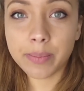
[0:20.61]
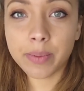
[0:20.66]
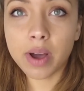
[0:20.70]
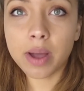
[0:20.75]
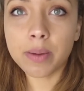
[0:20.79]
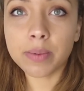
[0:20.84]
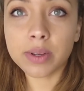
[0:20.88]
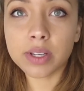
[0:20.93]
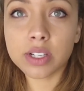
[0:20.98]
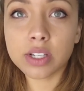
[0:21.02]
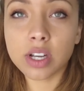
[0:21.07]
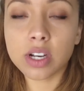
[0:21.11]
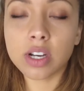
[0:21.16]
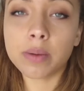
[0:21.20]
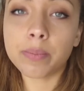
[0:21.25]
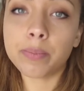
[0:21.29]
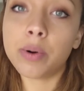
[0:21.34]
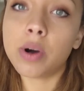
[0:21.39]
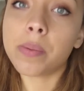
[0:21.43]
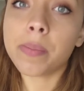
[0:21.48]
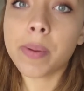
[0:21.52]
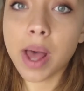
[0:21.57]
but I'm
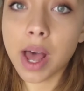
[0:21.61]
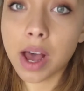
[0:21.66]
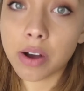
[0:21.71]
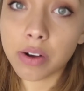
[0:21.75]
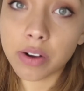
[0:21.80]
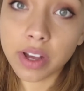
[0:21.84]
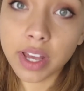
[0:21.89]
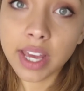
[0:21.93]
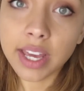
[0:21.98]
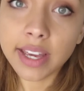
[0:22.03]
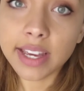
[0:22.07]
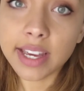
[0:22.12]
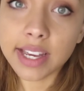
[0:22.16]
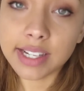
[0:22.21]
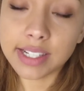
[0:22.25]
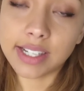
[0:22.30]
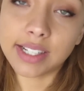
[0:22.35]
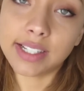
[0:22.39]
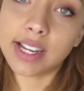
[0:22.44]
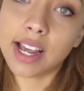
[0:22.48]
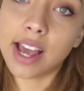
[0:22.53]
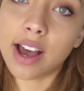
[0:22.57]
gonna pop out
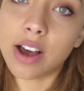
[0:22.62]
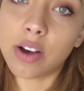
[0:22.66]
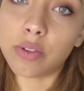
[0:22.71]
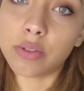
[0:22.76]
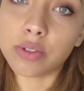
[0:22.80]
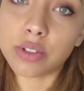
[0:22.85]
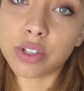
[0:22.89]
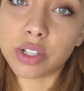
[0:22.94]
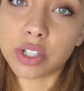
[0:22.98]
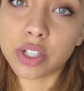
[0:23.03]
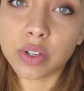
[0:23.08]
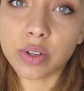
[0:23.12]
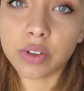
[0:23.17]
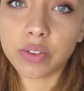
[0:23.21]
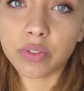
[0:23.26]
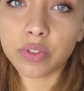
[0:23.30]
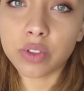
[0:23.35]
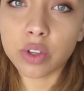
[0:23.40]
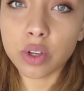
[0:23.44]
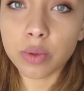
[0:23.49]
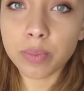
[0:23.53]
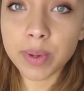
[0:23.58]
into town to do a
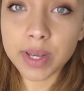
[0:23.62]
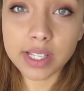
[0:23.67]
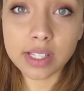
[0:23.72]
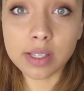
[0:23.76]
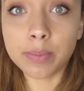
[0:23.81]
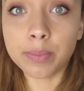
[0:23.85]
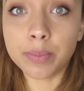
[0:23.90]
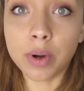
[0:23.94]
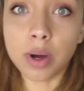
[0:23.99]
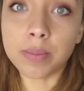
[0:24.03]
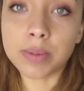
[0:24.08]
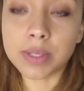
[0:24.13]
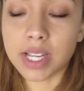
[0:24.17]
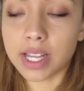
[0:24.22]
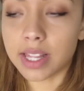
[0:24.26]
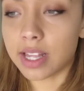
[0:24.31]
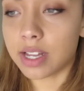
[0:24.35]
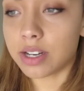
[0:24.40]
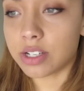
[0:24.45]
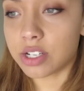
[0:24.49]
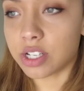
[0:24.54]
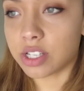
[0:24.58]
few bits and bobs
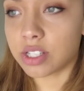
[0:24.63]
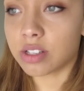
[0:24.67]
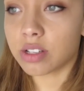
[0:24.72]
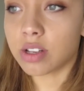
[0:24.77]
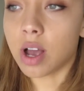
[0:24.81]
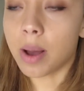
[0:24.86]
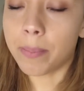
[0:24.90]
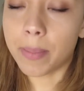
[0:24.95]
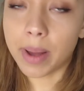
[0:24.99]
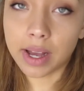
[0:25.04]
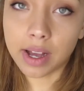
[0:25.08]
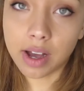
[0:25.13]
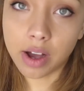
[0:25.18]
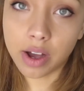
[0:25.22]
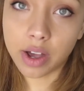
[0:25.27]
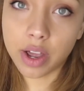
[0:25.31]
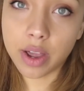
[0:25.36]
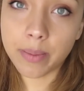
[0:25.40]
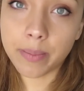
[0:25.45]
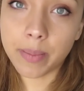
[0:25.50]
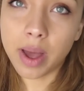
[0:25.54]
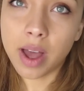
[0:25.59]
and then just come back
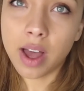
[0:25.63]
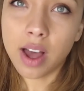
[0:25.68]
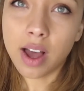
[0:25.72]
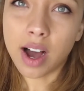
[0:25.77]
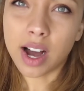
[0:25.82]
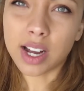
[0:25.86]
home.